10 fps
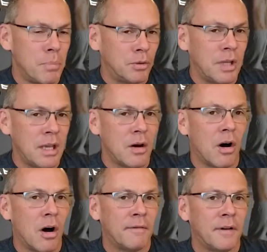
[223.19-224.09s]
building
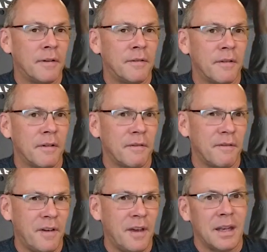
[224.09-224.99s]
off of
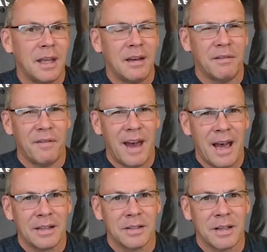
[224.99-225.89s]
fit and
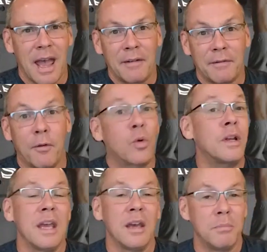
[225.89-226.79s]
fast at
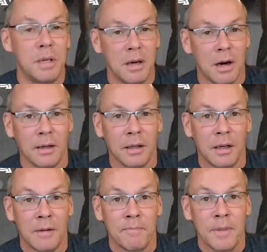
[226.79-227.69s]
40 and beyond.
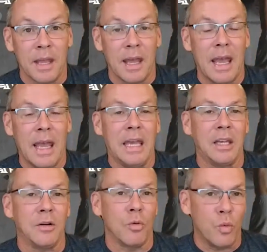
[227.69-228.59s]

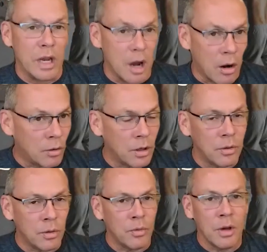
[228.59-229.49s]
And we all
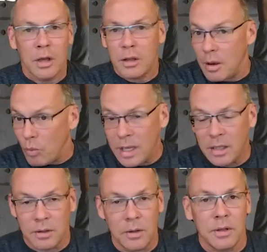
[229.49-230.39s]
know that we
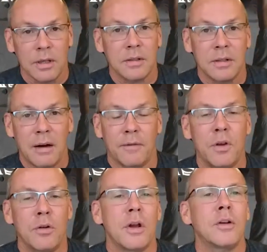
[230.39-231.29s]
can do this. Now,
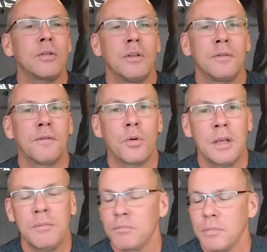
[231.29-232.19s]
if you're younger than
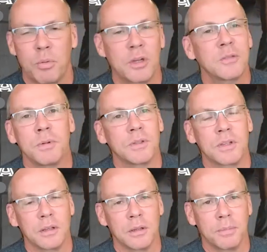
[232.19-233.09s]
40, the principles
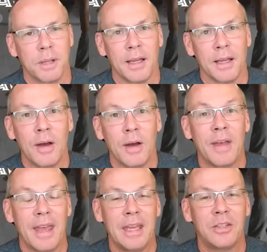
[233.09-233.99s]
still apply. You
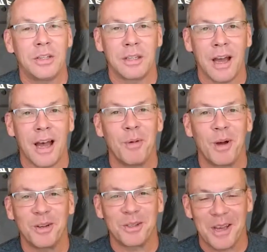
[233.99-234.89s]
have age and time
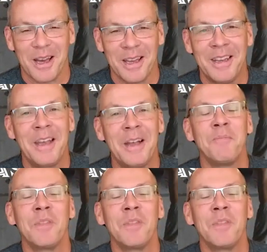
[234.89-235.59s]
on your side.